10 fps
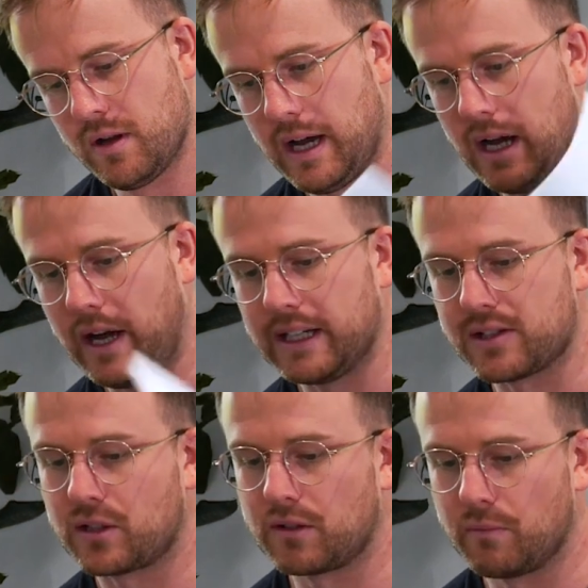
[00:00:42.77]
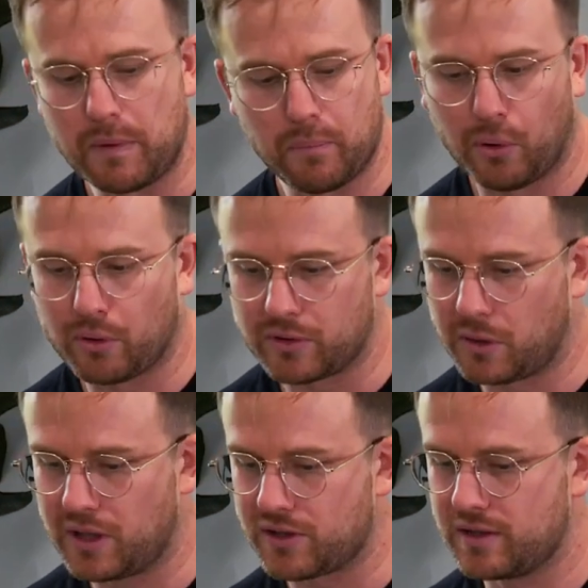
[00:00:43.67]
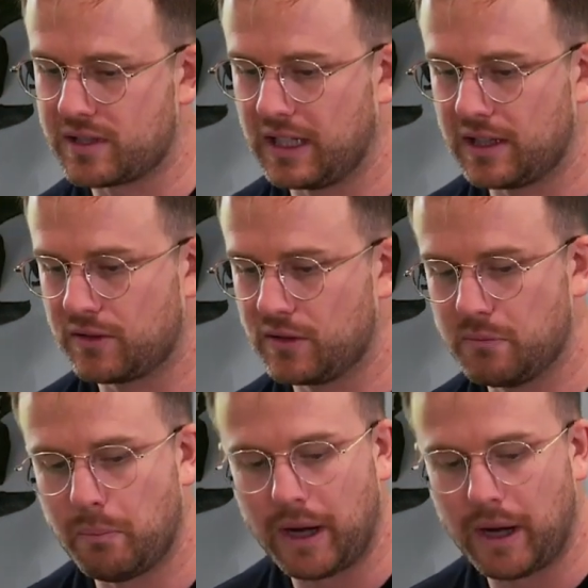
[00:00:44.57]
I guess, important questions to get to.